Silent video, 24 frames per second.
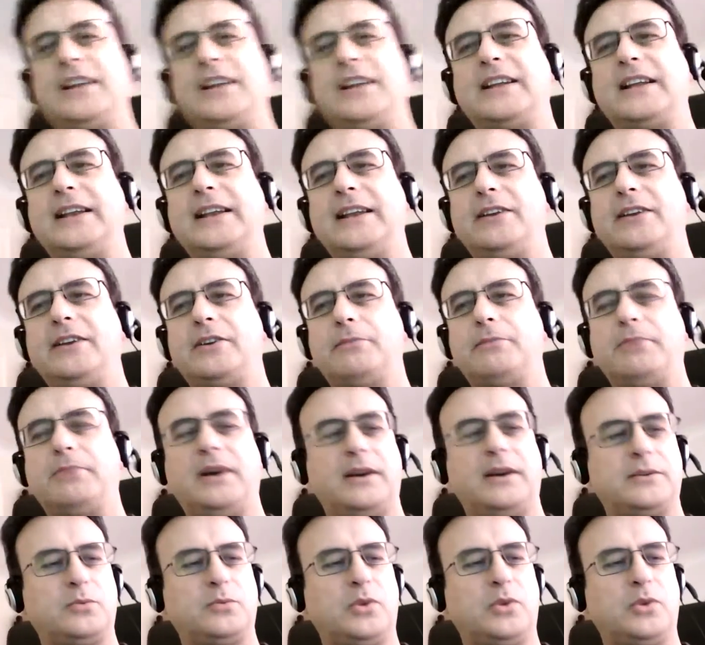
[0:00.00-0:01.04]
clear
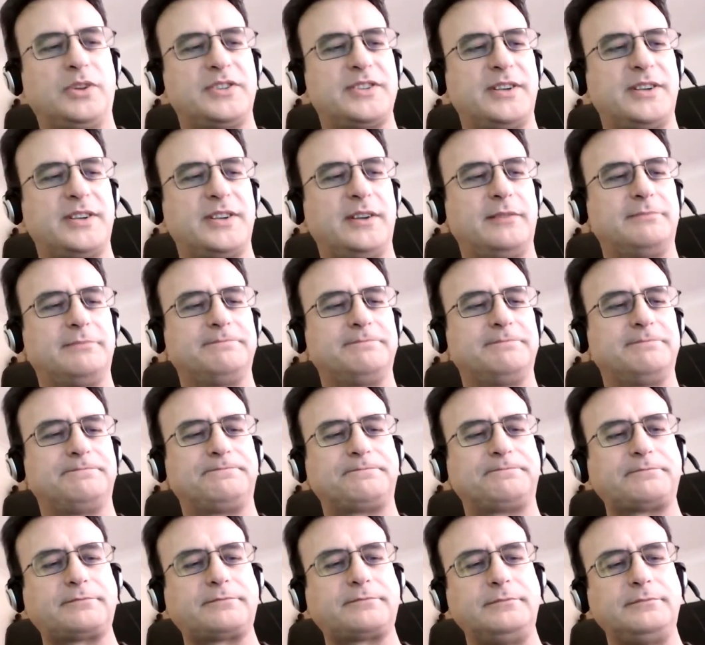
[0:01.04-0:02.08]
about wanting
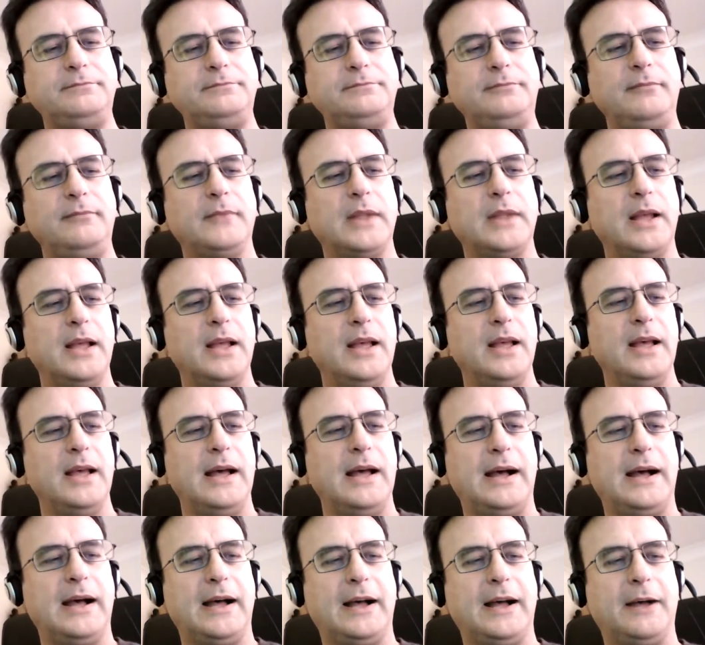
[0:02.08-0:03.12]

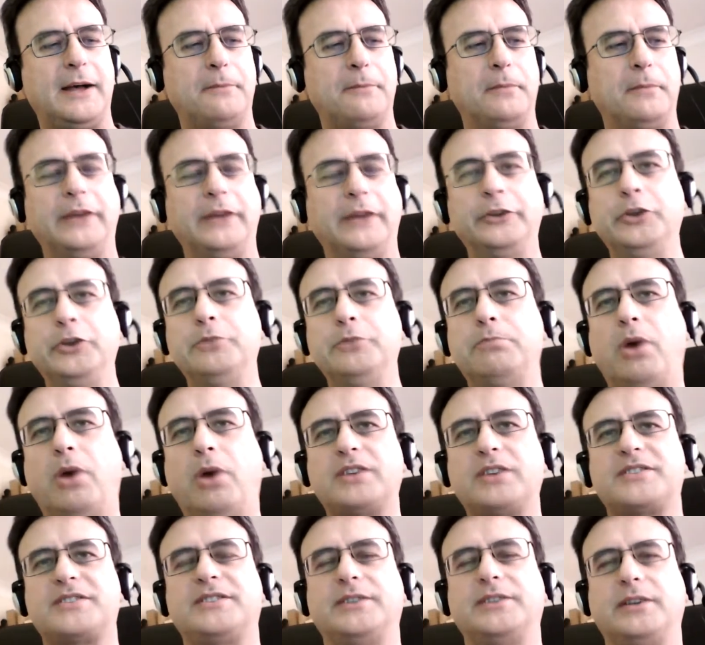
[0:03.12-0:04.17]
a new
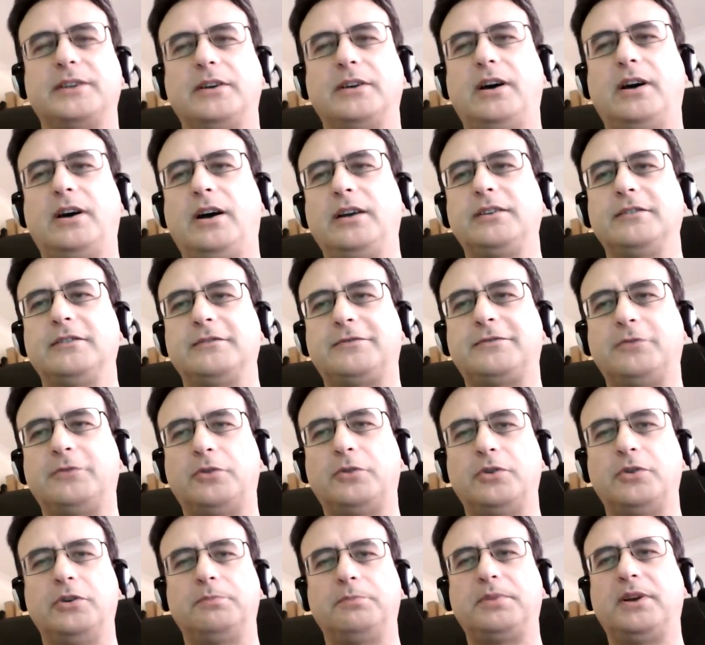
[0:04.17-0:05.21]
box in the garden
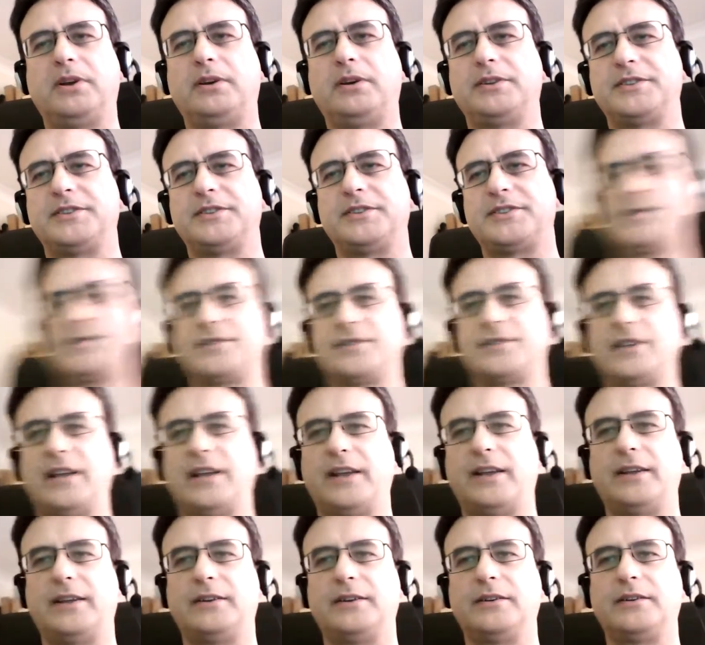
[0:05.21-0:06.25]
for her plants,
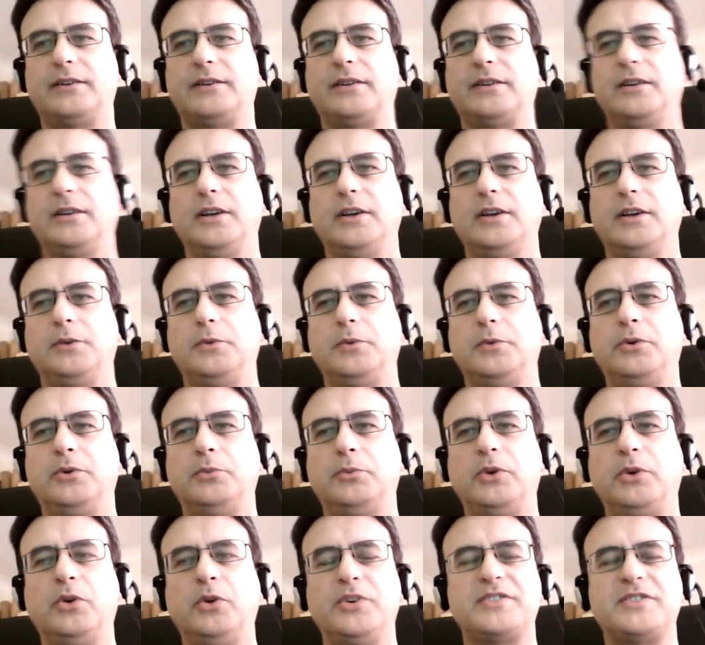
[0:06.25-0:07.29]
and
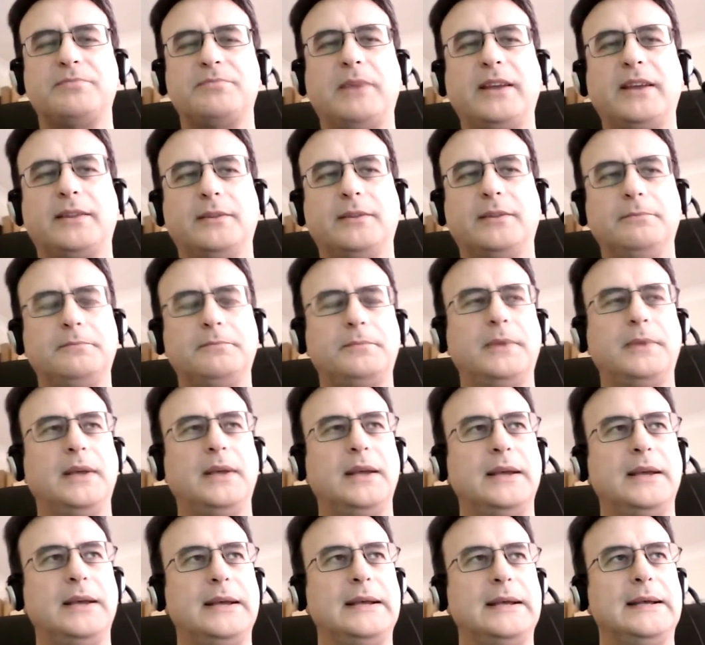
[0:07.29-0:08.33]
we always make them.
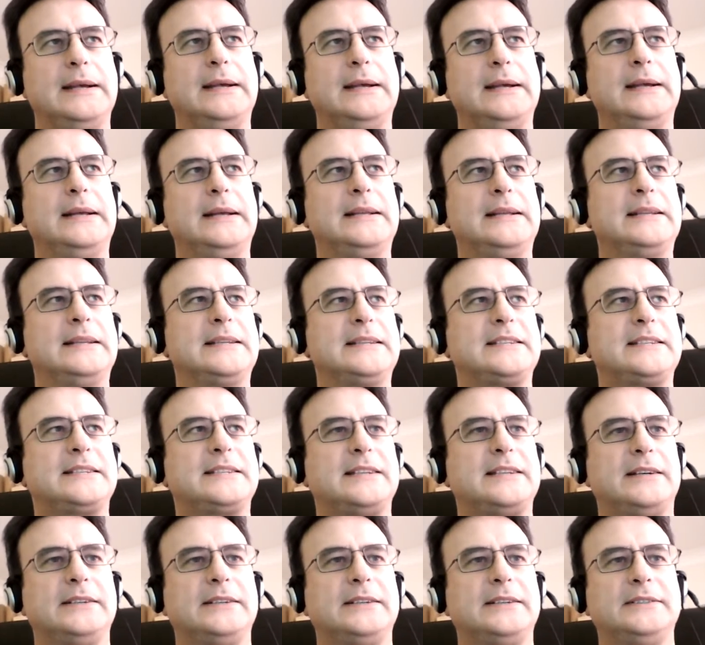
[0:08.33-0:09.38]

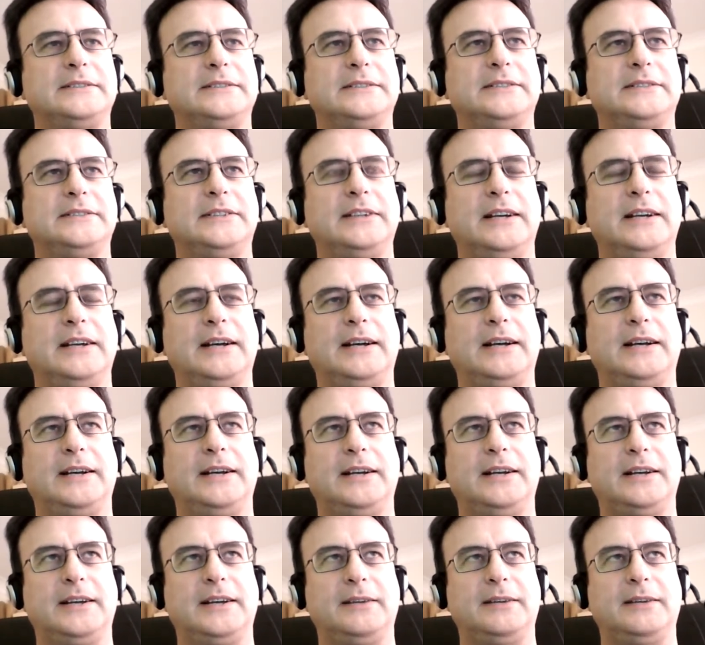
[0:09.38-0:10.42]
So
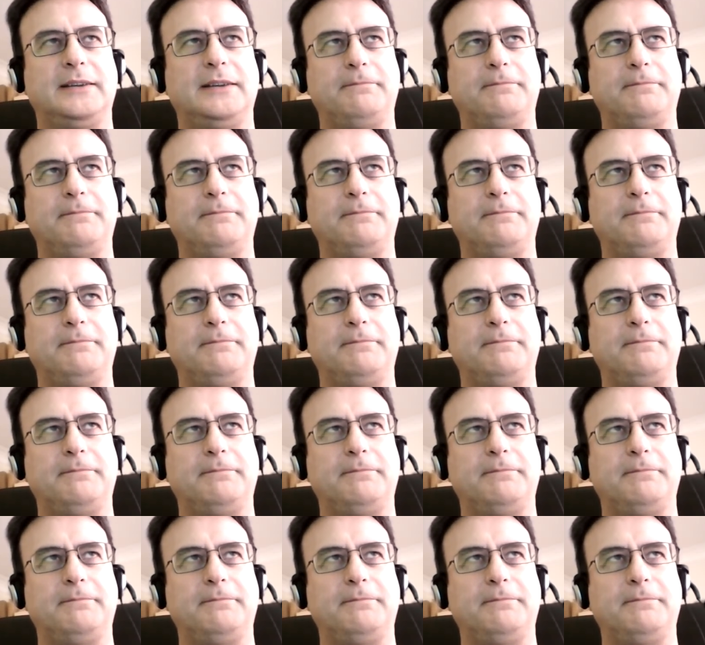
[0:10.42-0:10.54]
I